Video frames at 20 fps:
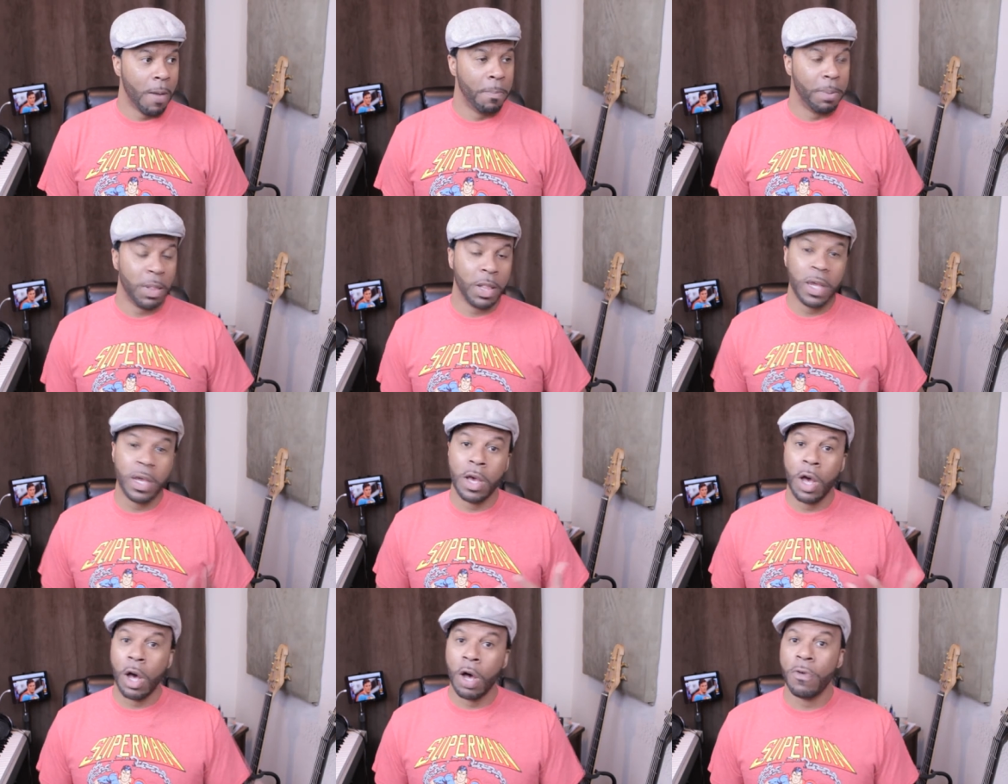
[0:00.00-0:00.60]

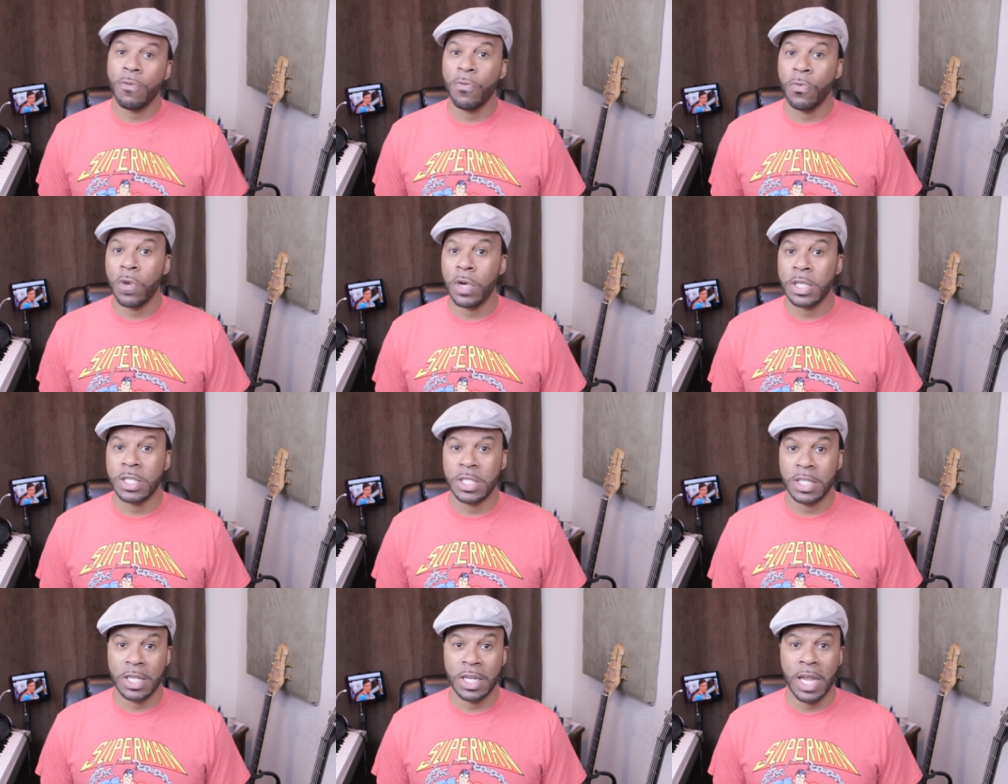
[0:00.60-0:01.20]
play off
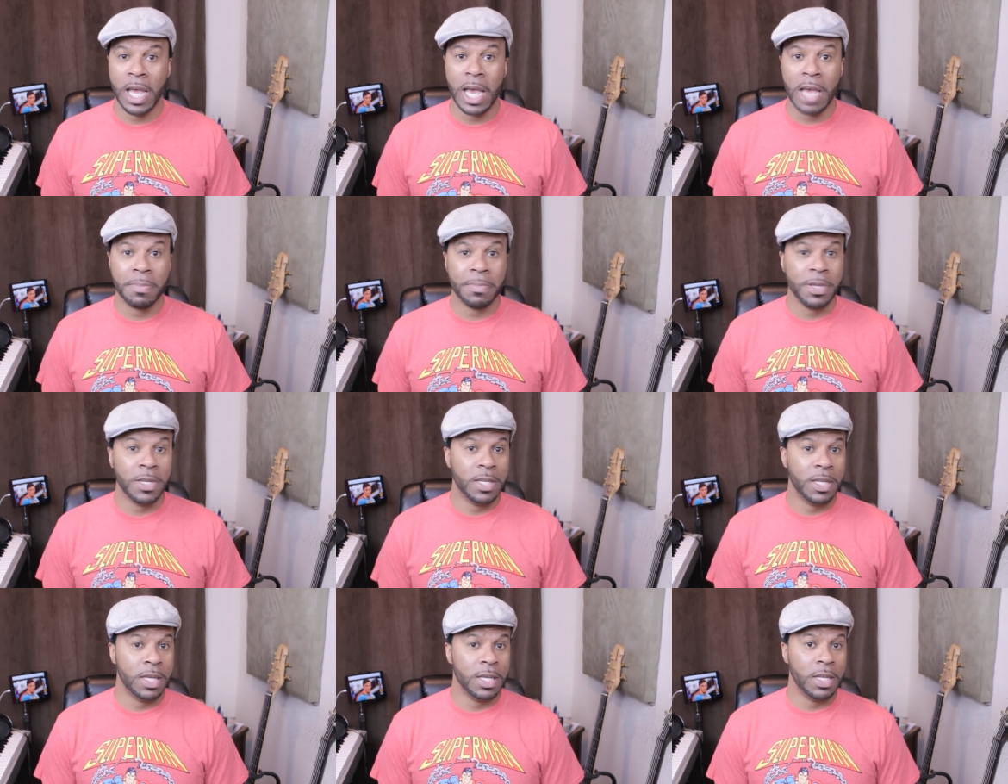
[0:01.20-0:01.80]
what Gene
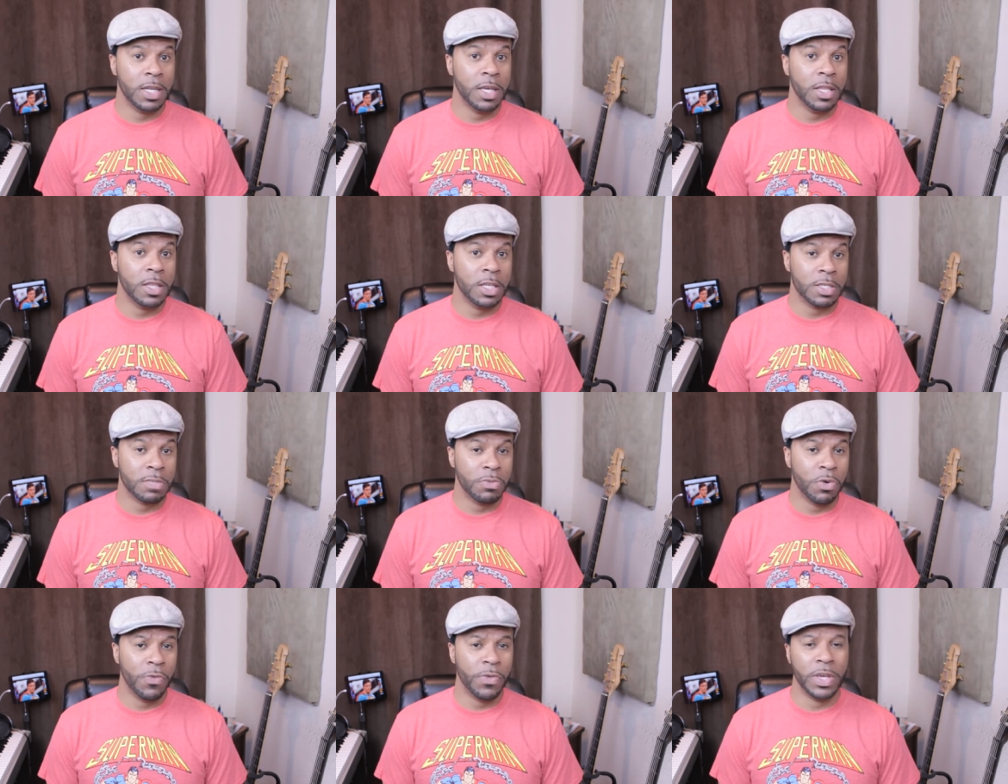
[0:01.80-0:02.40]
Hackman did in
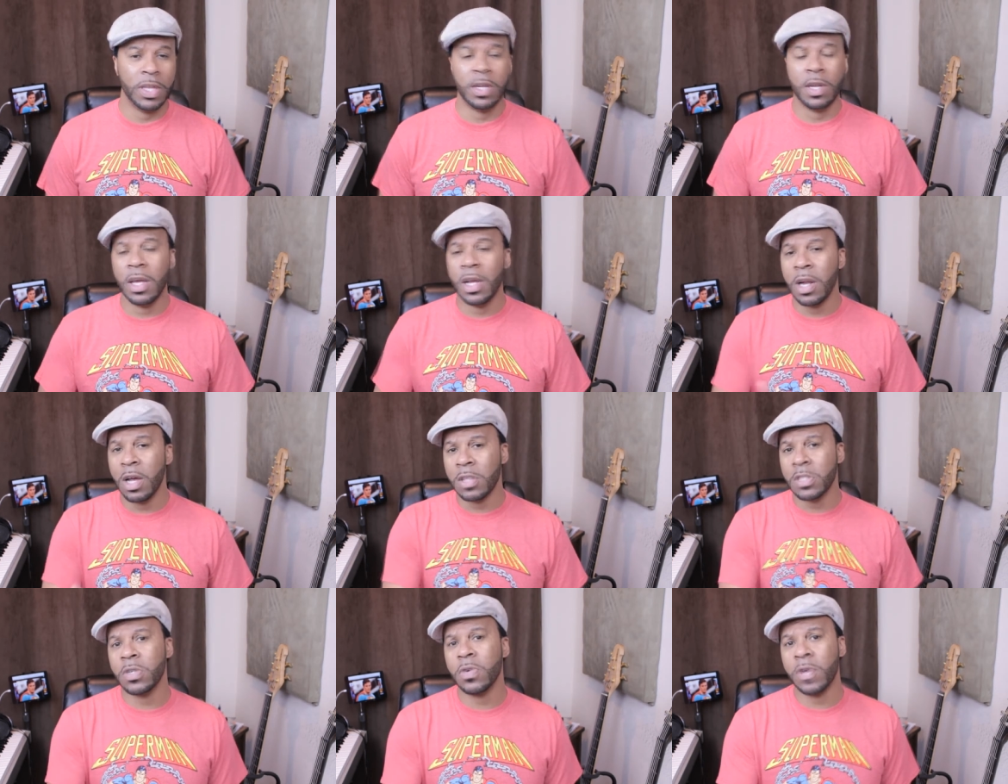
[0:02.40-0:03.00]
this movie,
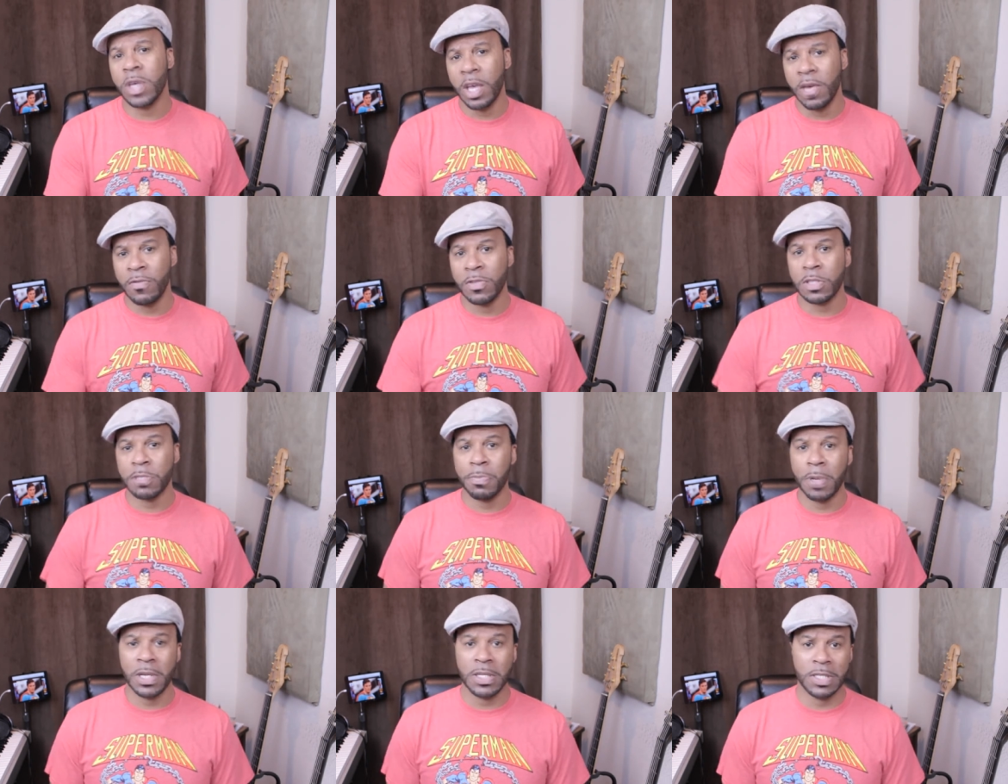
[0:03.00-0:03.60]
and also
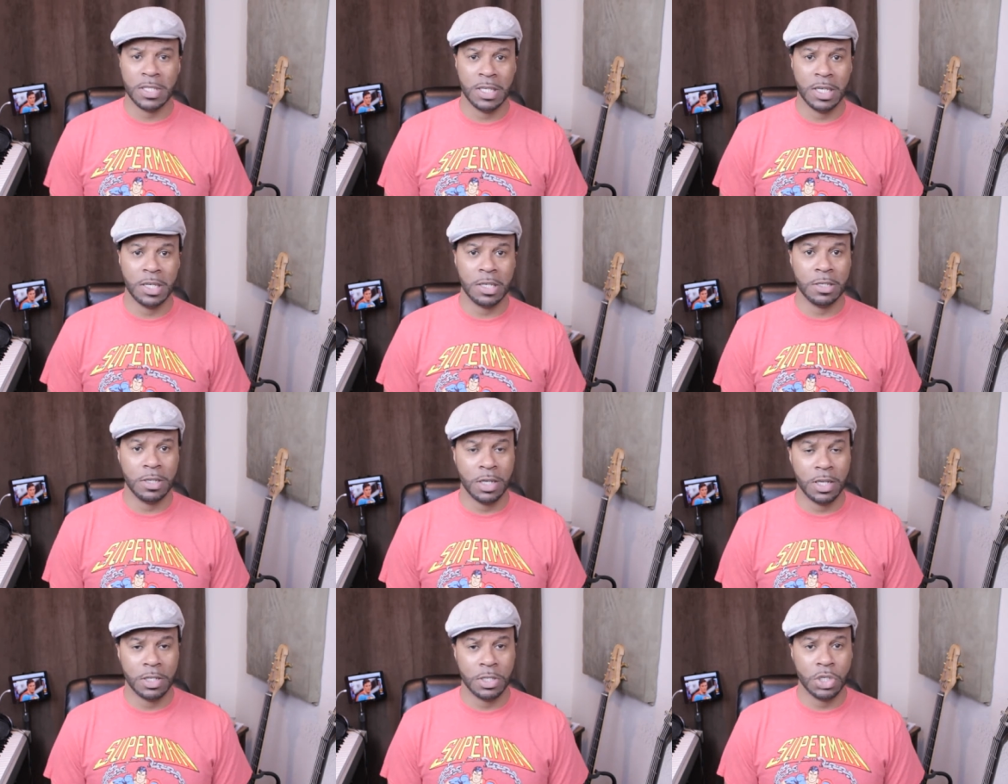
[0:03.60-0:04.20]
Kevin
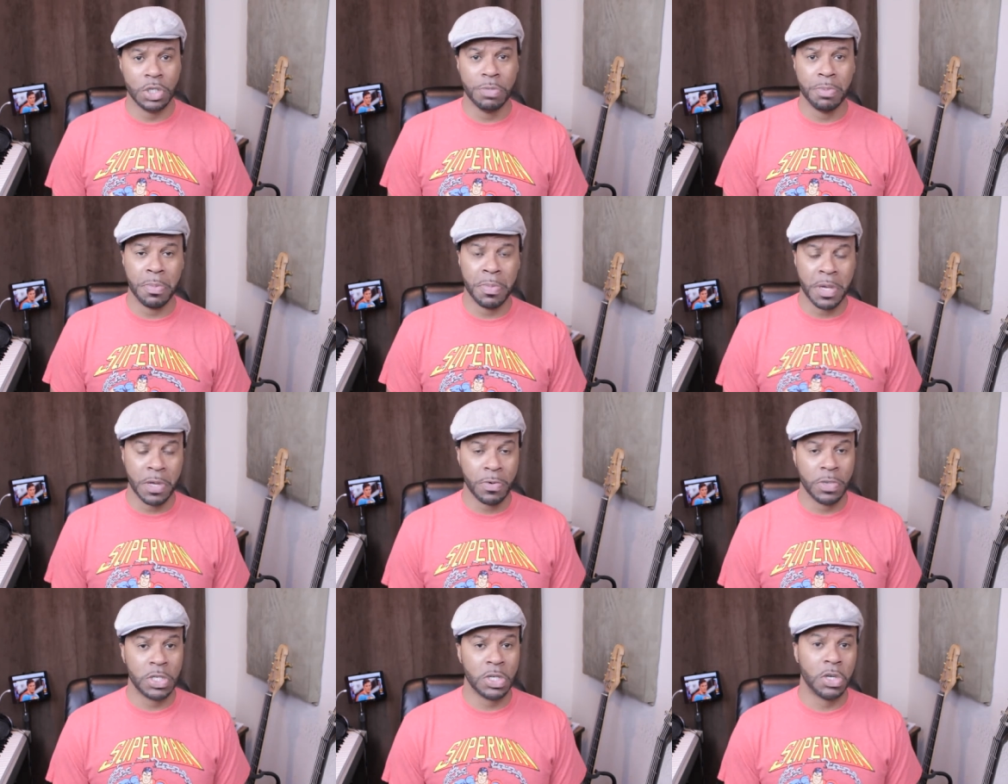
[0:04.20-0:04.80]
Spacey in
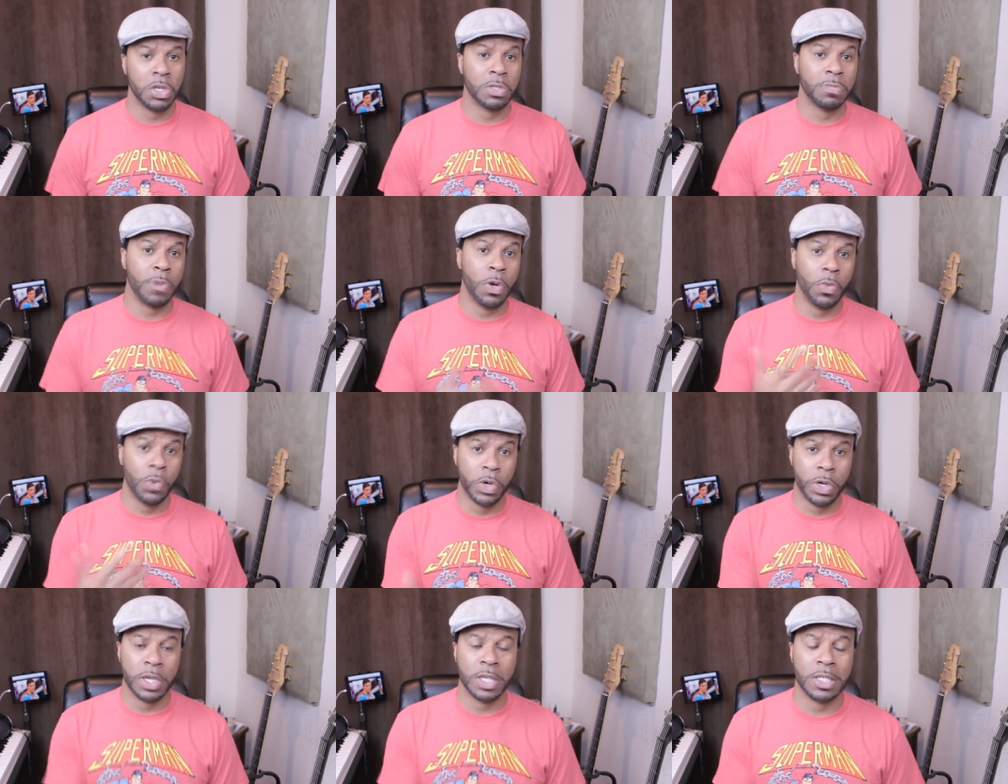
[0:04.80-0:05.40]
Superman Returns,
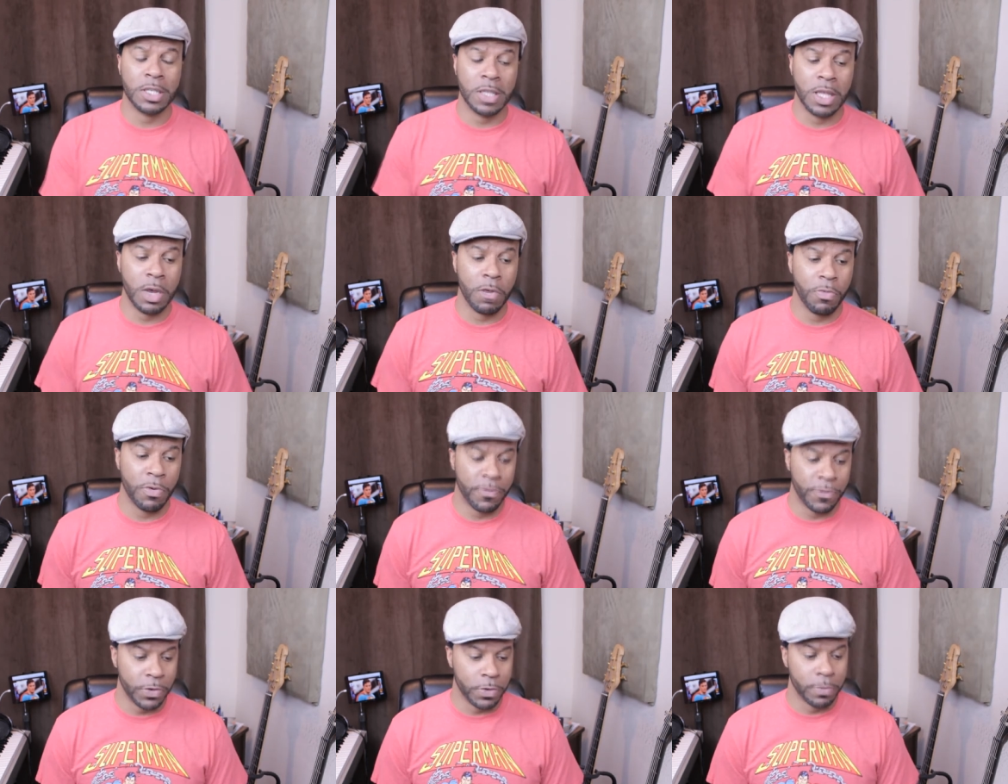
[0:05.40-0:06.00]
but we'll get to
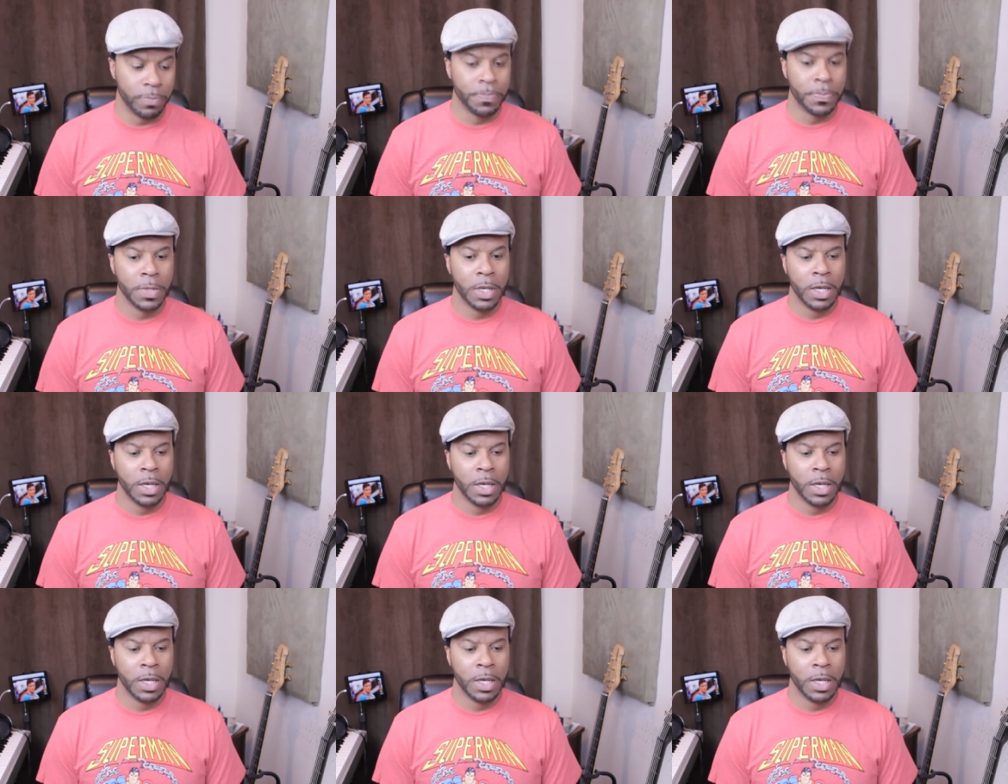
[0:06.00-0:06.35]
that review.